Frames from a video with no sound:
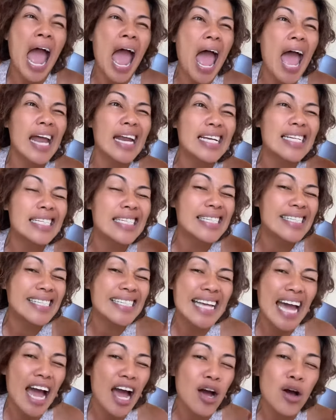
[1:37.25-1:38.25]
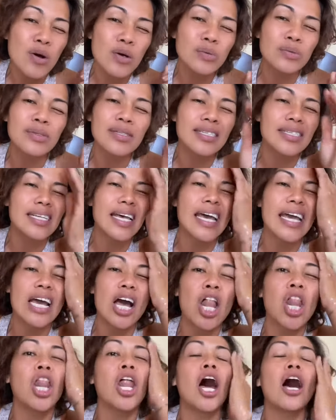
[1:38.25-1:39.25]
And it sounds like
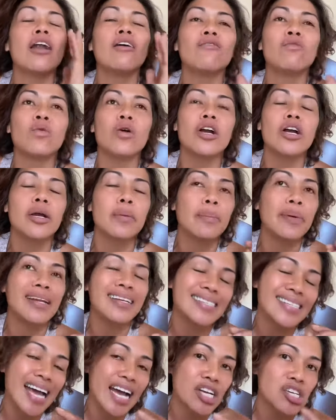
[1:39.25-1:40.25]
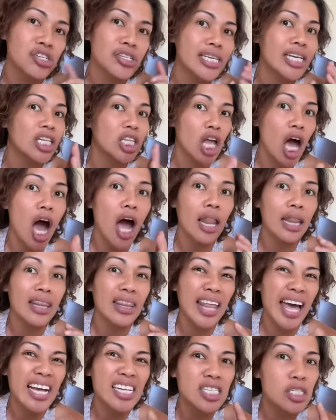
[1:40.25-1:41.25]
a lot of work, but it's actually a lot
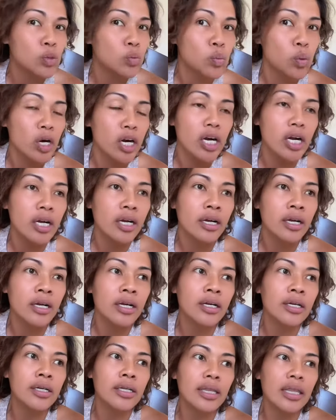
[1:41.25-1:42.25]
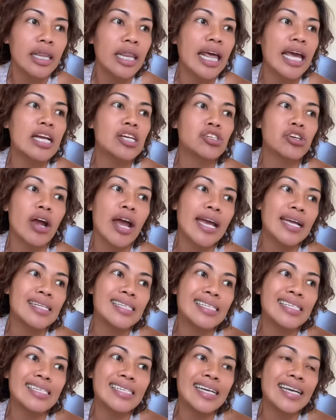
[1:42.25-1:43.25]
less work than trying
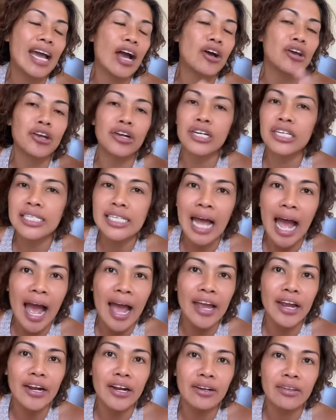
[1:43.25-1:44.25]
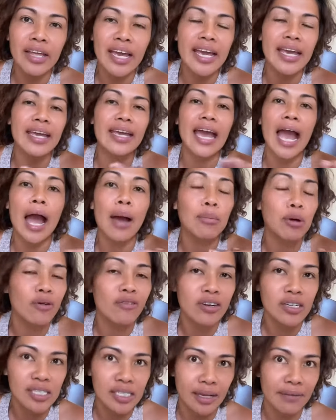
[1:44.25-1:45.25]
to dig out your entire like cab
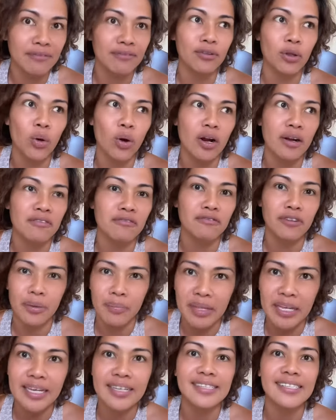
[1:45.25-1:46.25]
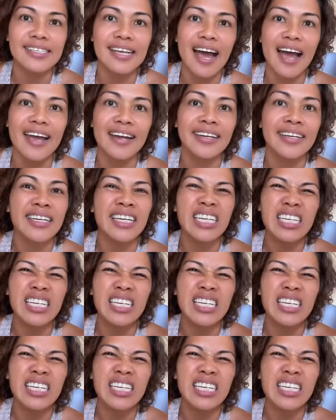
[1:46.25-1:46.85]
over subfloor from the inside.